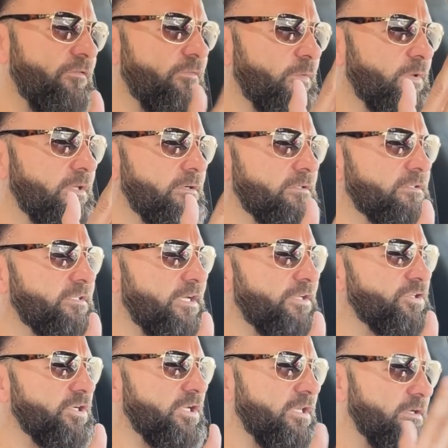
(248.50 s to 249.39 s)
from clear
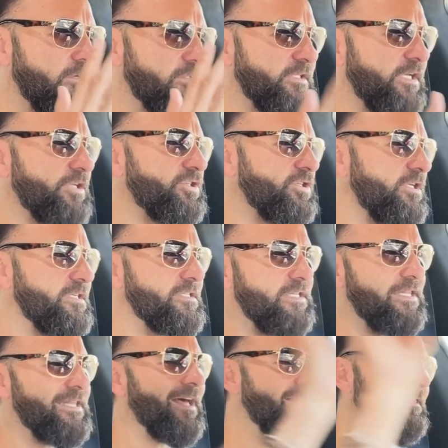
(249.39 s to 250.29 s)
intention. Clear intention is
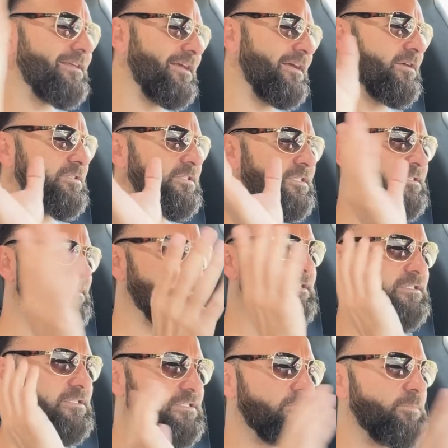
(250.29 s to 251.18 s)
nothing else
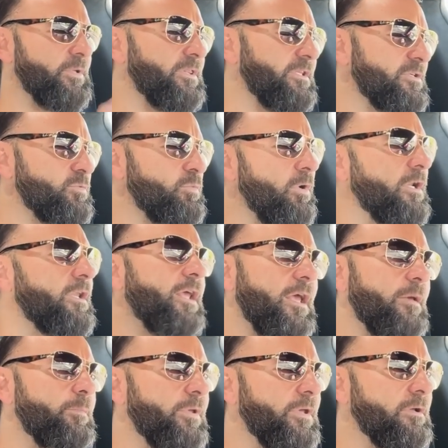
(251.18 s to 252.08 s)
exists but this
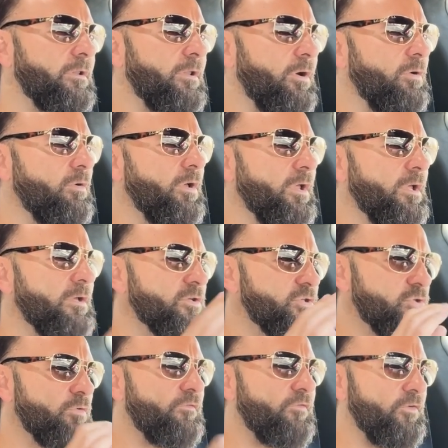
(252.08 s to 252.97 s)
1K
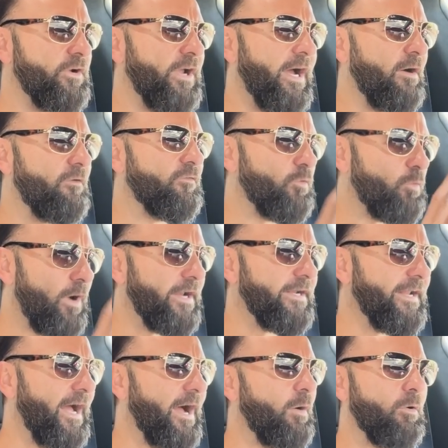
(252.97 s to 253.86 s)
PLO. So for now, for
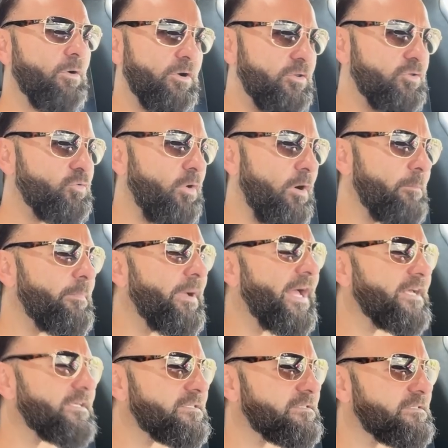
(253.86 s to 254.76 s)
right now, we're going to do our
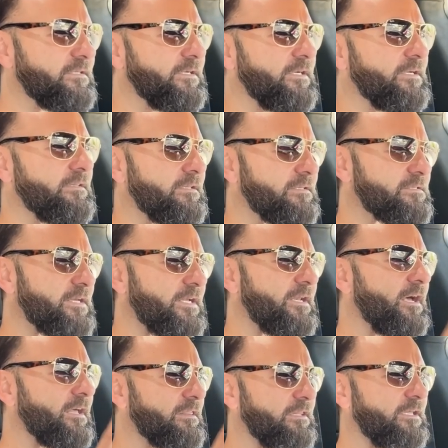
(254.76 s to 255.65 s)
best to say
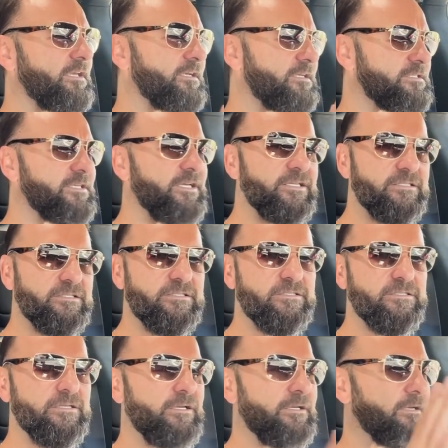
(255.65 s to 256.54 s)
nothing
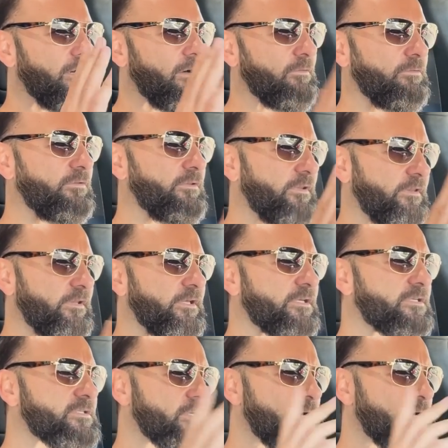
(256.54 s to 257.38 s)
exists other than this